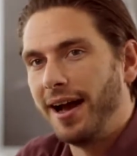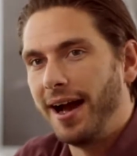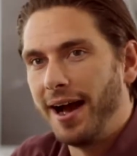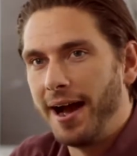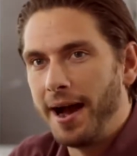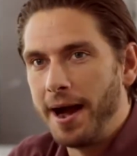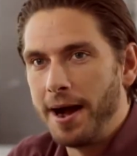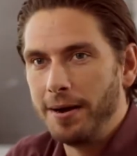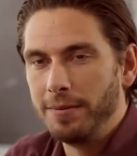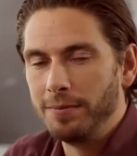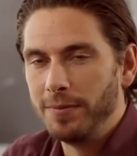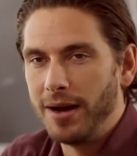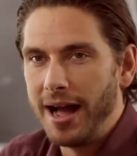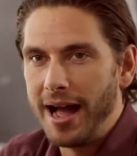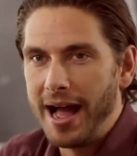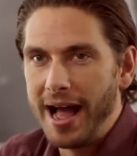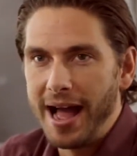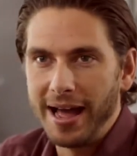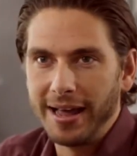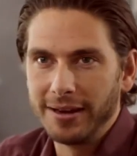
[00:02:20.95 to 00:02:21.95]

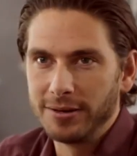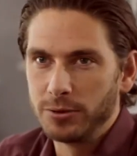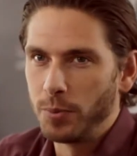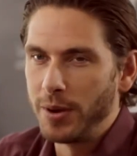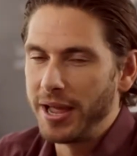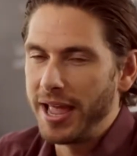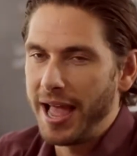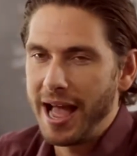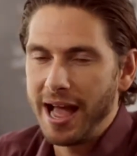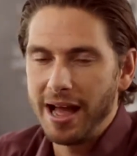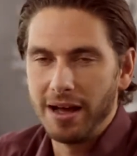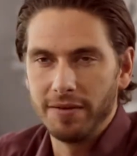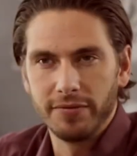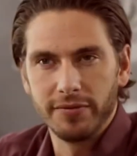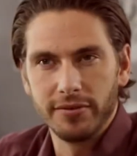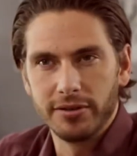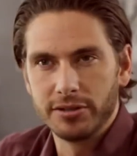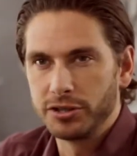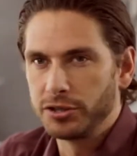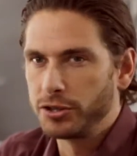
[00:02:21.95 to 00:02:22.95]
And we
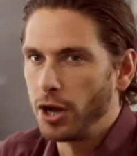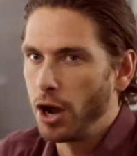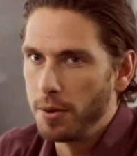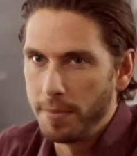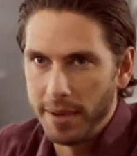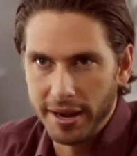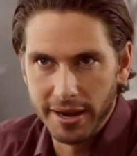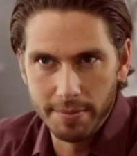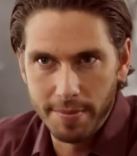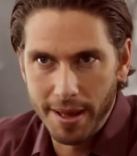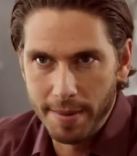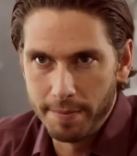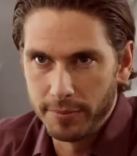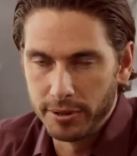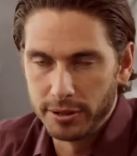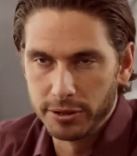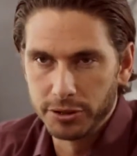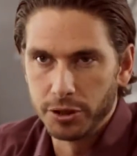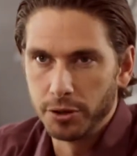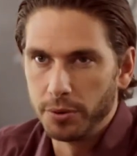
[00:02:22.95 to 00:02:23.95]
have so many
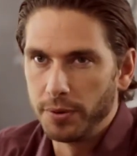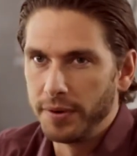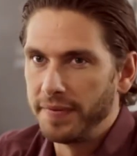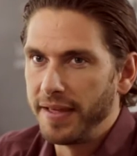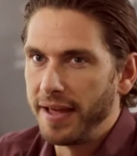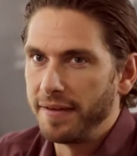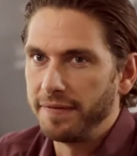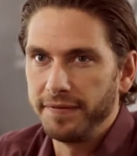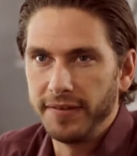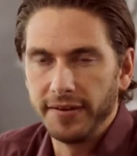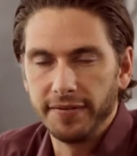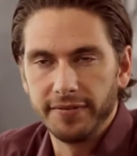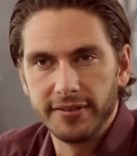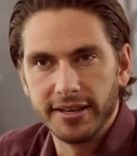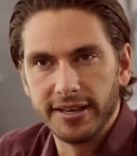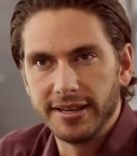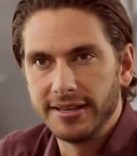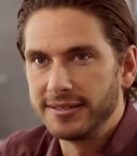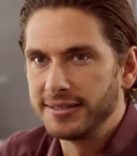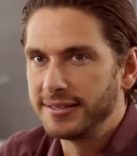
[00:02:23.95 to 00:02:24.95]
members who are in their
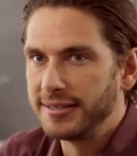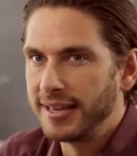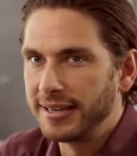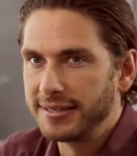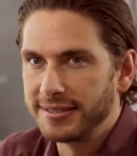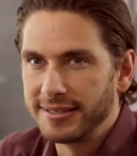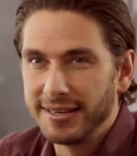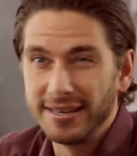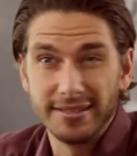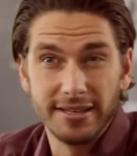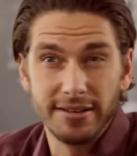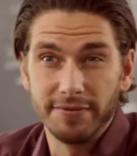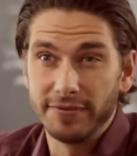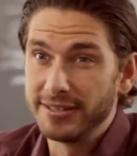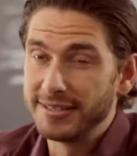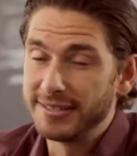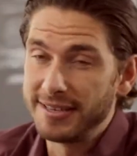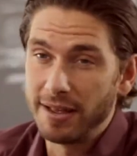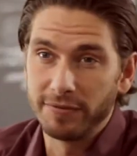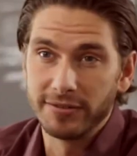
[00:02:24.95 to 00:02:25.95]
50s, 60s,
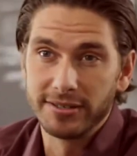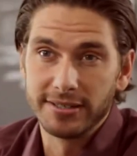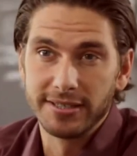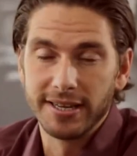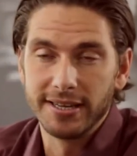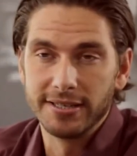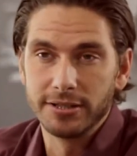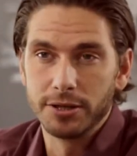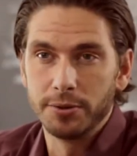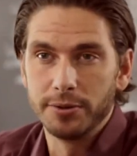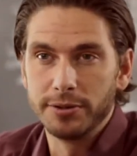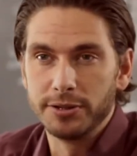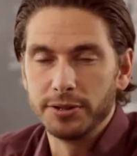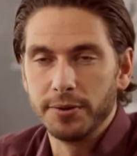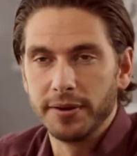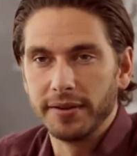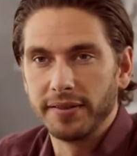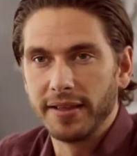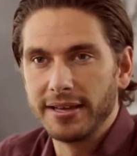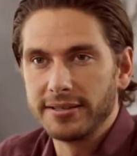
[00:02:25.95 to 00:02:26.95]
even 70s who are
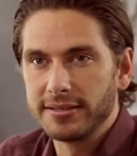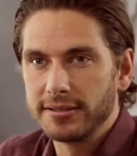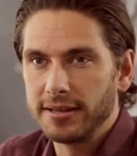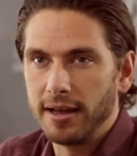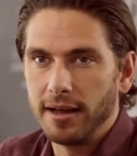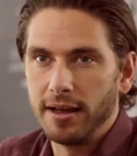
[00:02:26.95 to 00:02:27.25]
doing this.